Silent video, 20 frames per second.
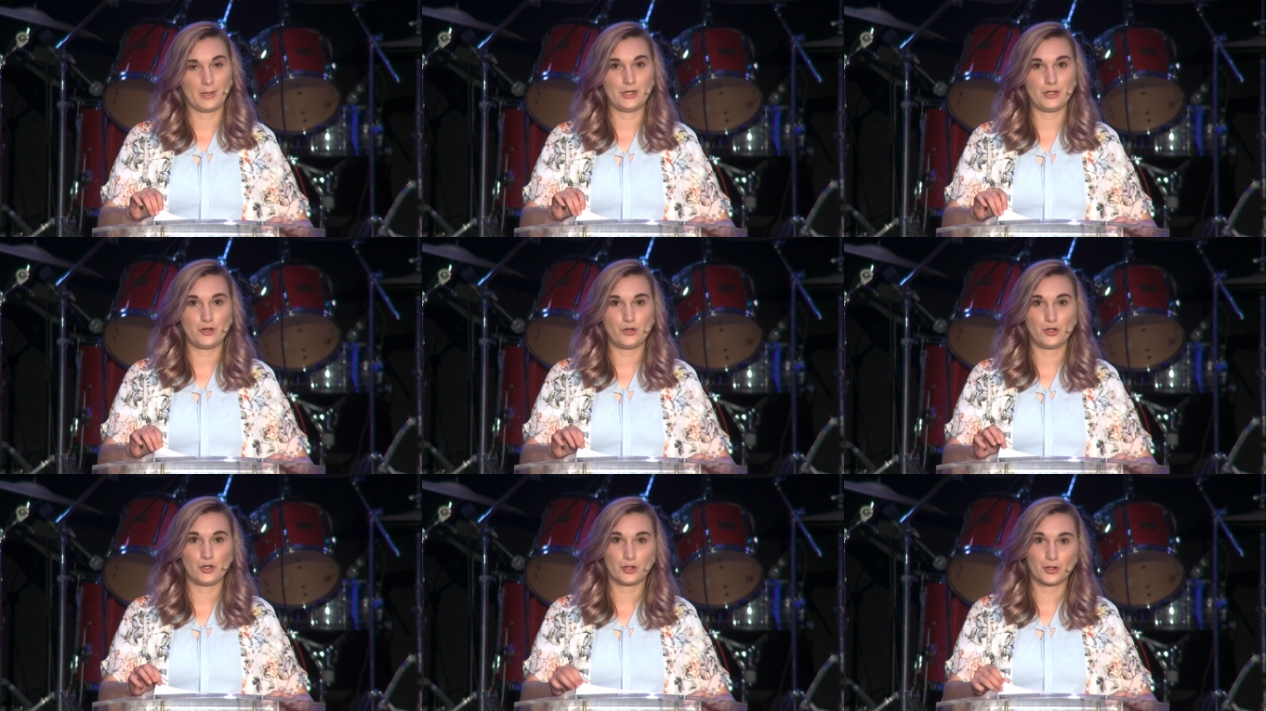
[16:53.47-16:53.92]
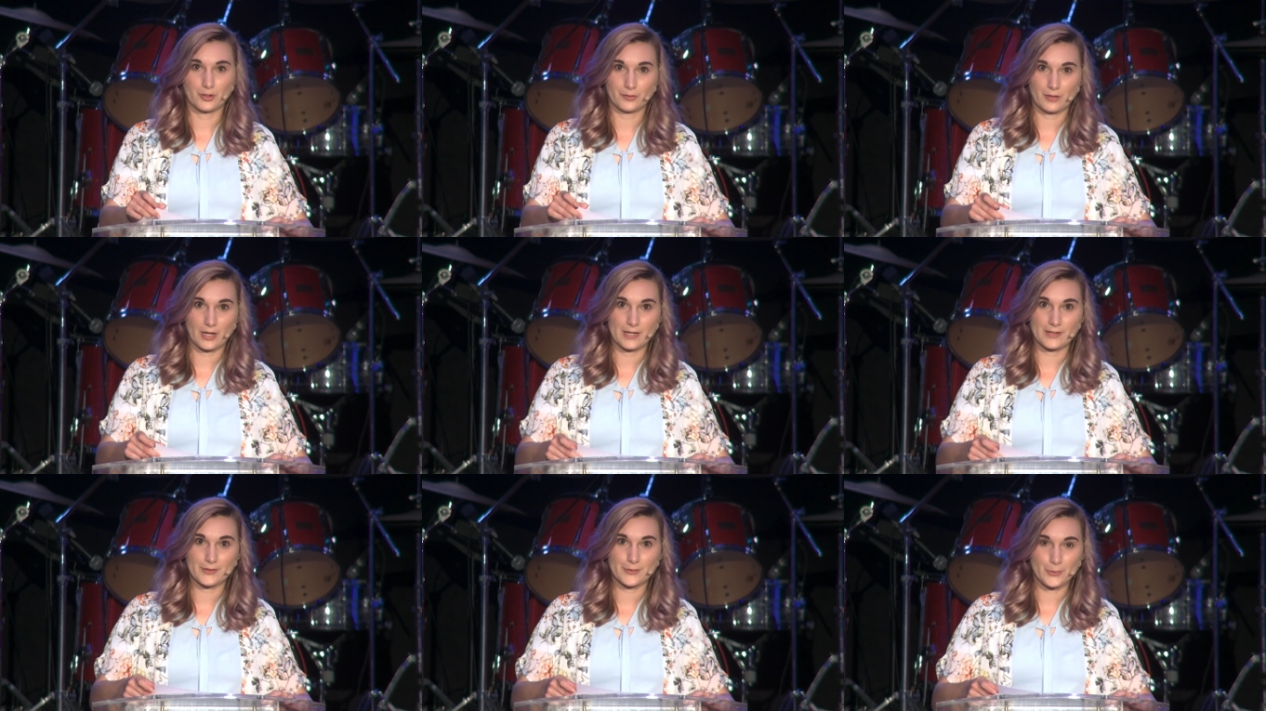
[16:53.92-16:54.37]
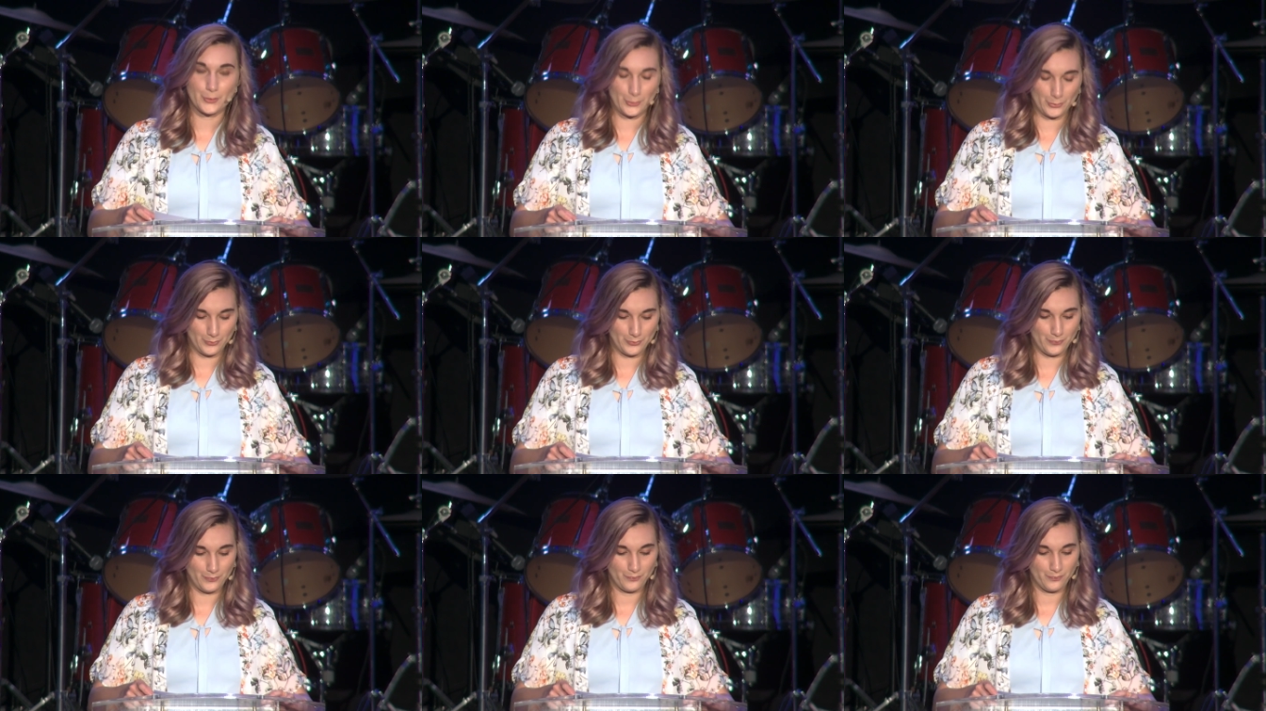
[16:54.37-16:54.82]
my junior year of high
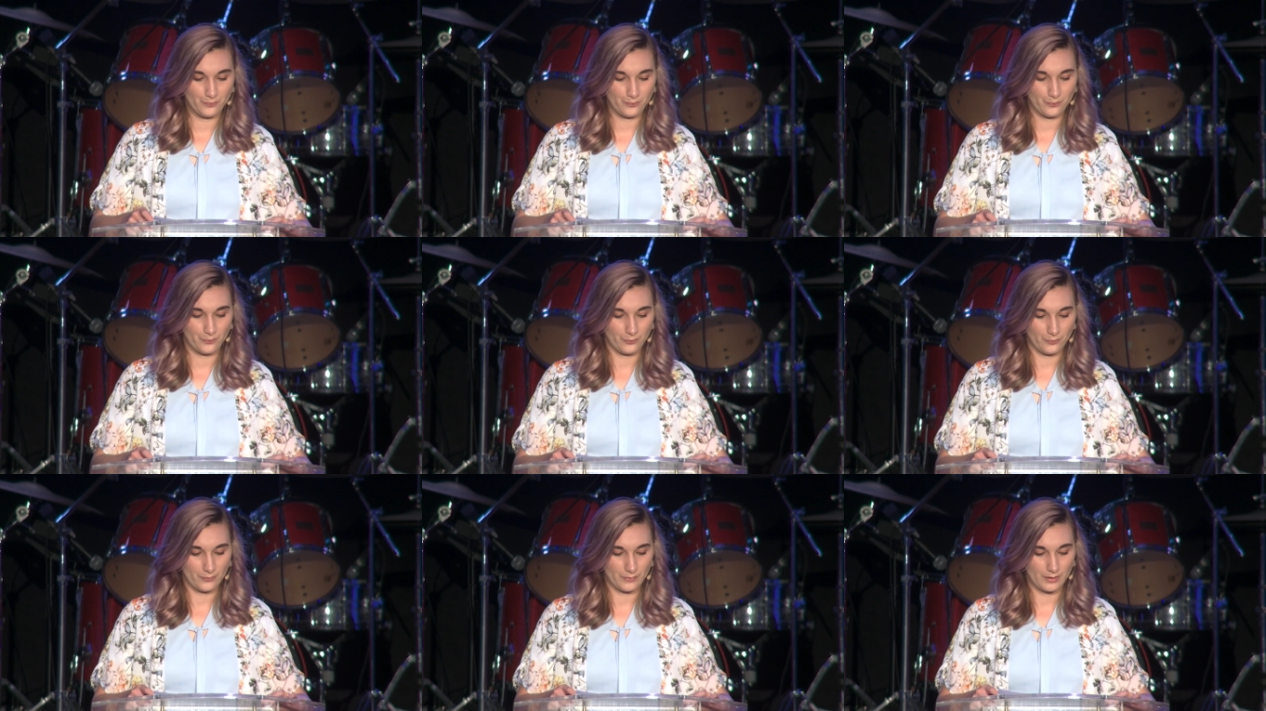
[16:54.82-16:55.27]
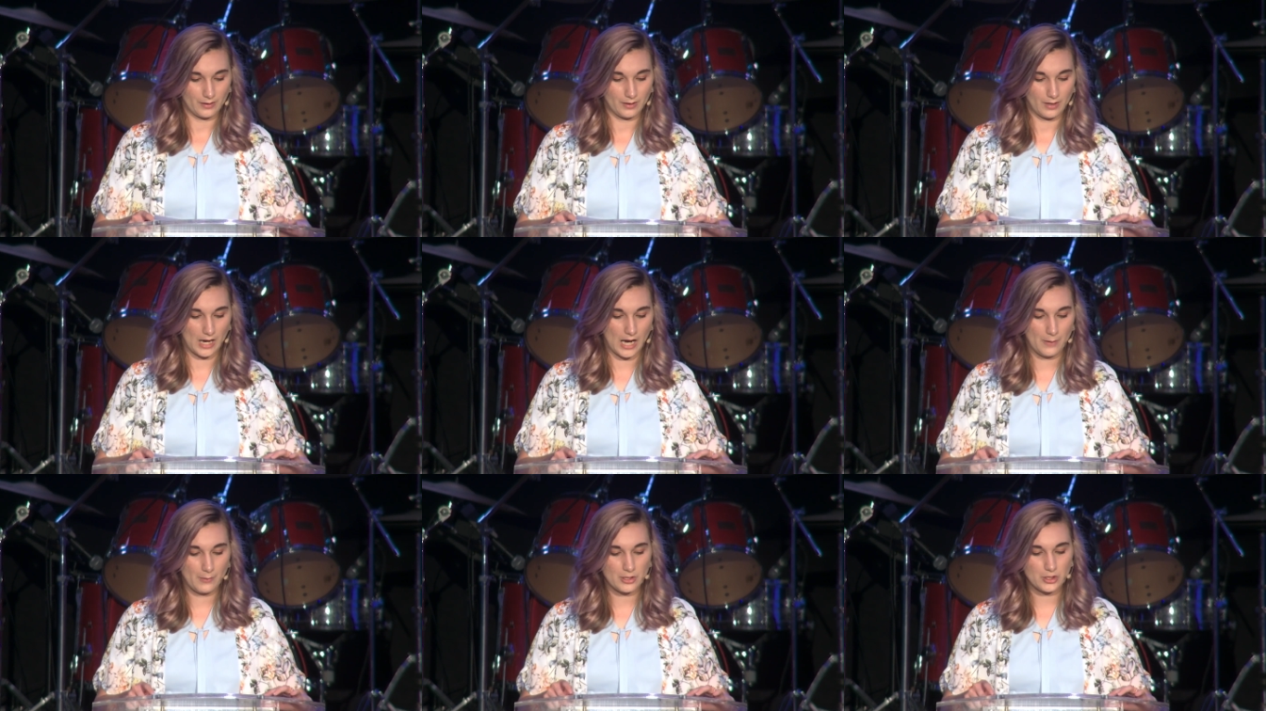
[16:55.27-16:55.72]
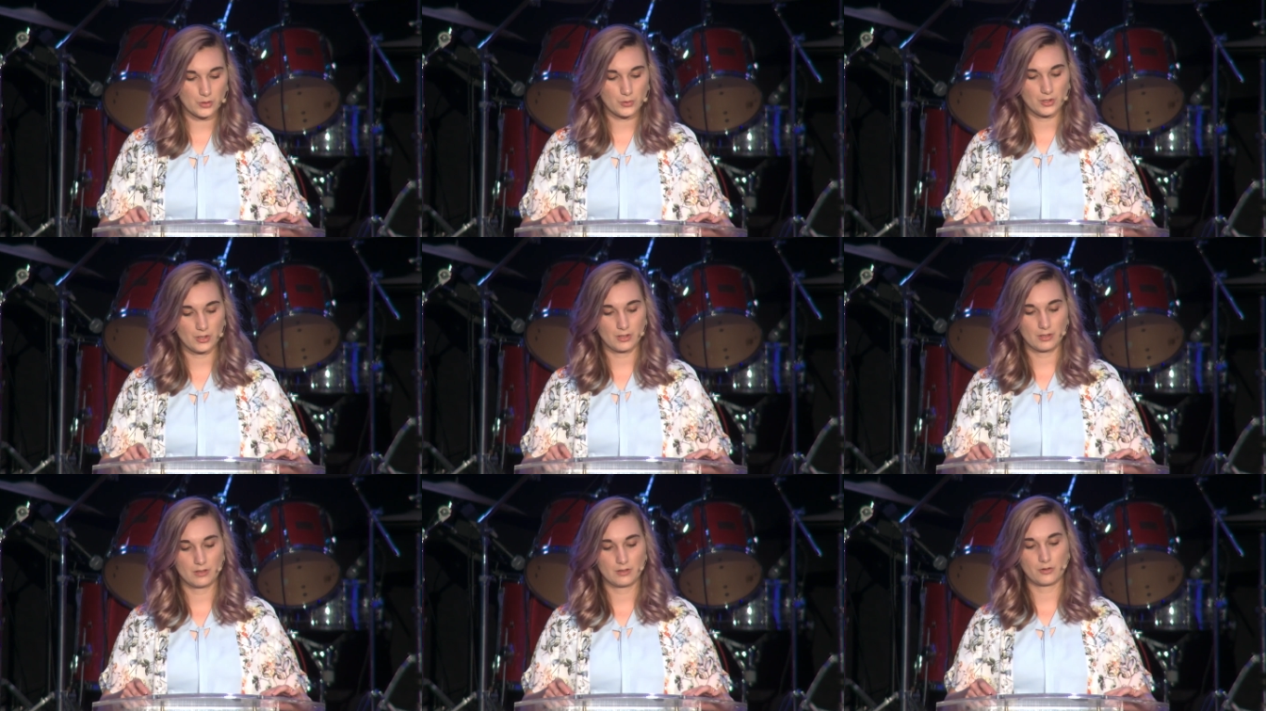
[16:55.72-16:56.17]
school. I went to
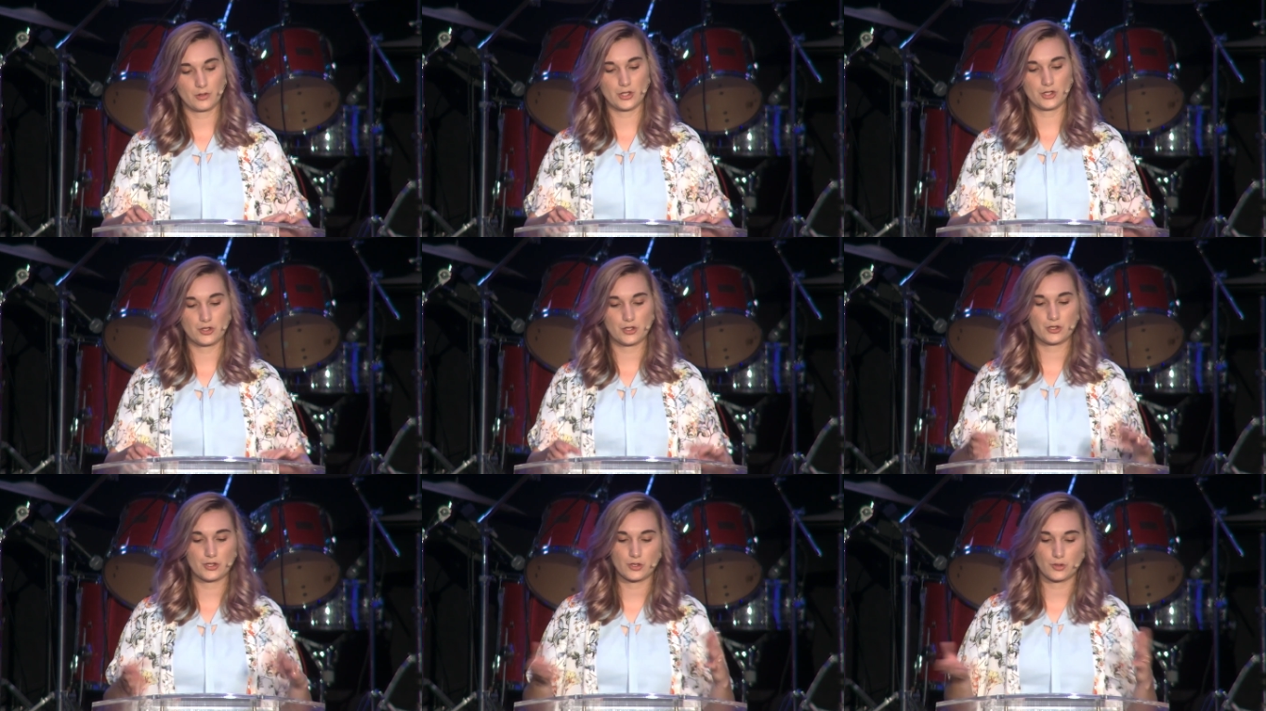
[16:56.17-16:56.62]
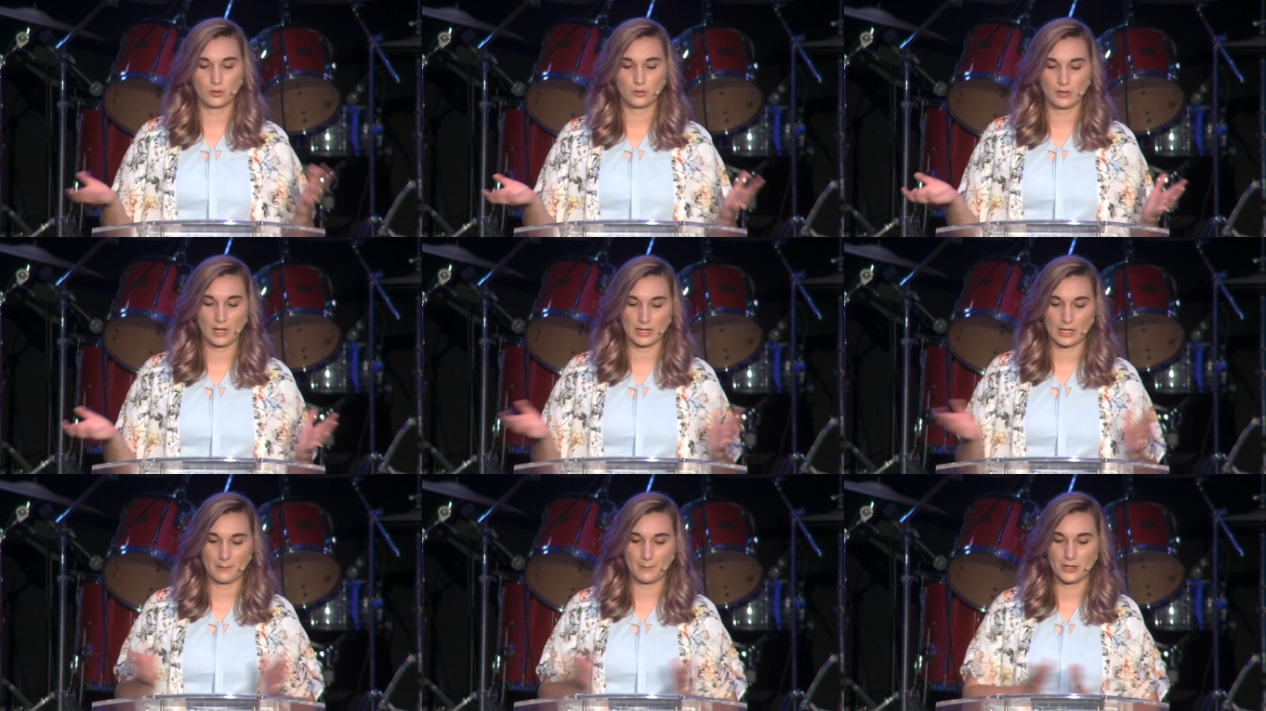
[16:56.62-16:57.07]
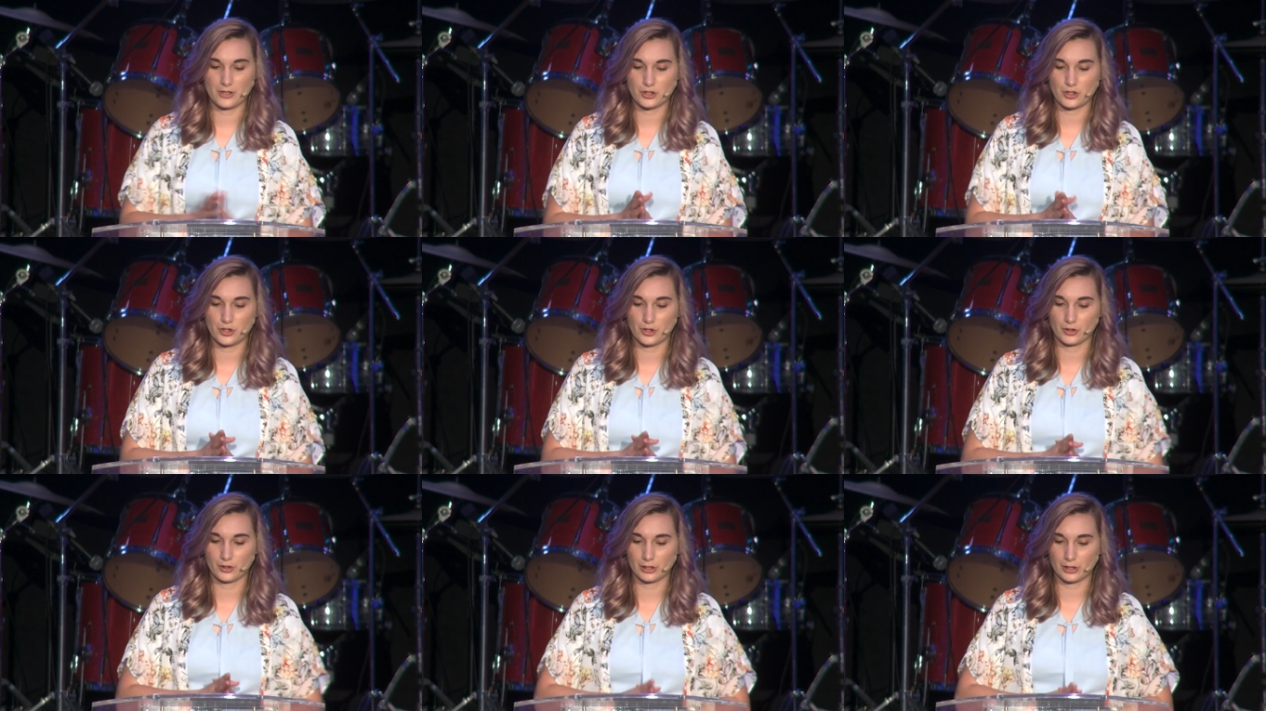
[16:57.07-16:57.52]
a Christian school, like I
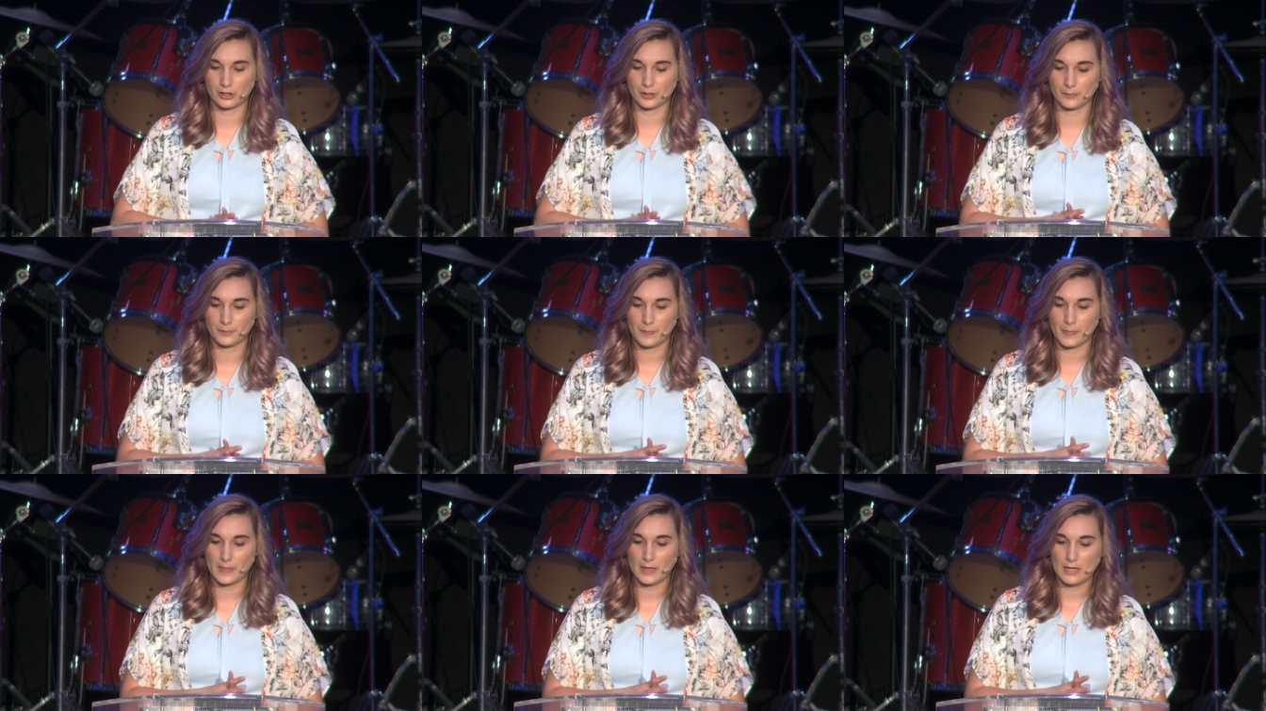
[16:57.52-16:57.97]
mentioned earlier.